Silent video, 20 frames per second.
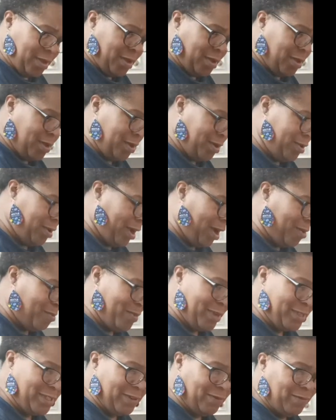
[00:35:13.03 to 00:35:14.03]
I
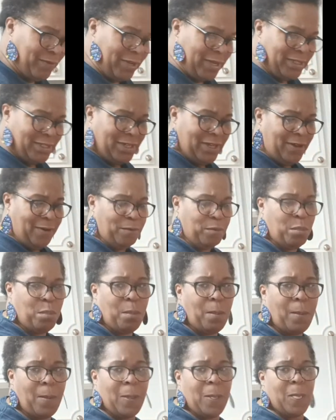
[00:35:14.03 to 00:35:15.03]
went to visit,
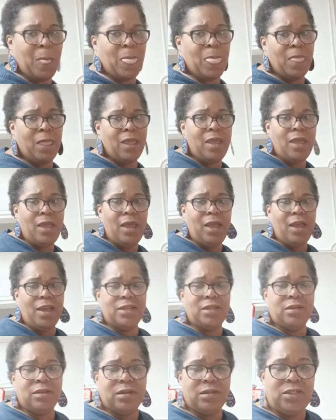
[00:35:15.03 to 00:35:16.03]

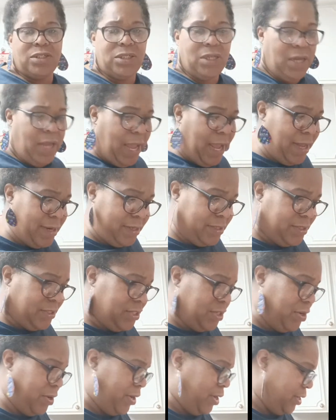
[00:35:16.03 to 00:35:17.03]
and she had a
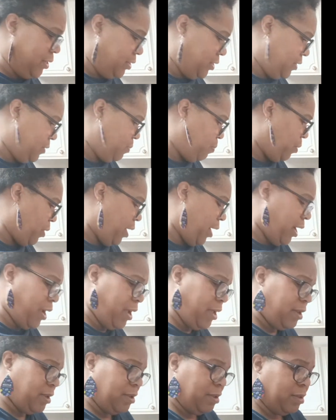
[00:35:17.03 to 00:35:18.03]
serious
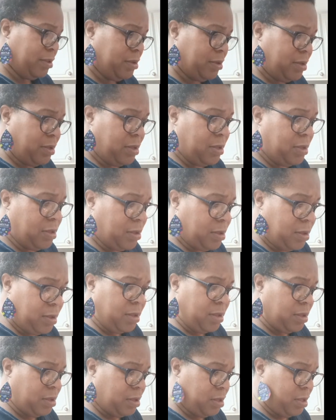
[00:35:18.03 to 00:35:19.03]
spread,
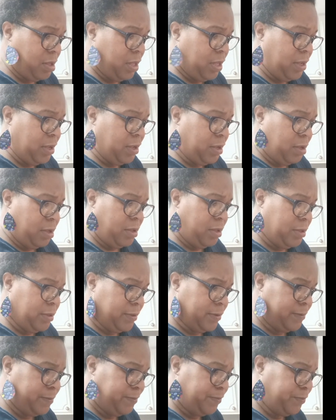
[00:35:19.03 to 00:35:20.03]
and
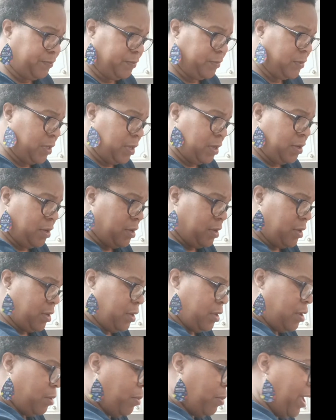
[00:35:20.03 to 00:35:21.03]

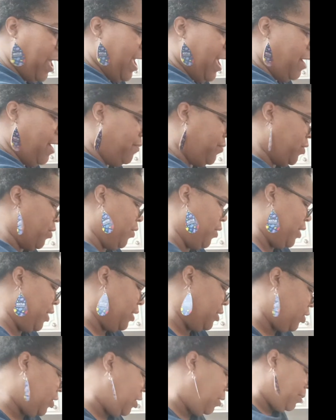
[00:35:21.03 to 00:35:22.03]
but after
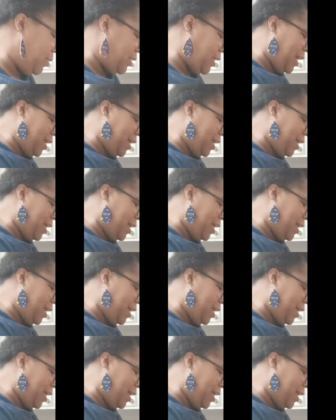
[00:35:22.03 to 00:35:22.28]
it, she was like,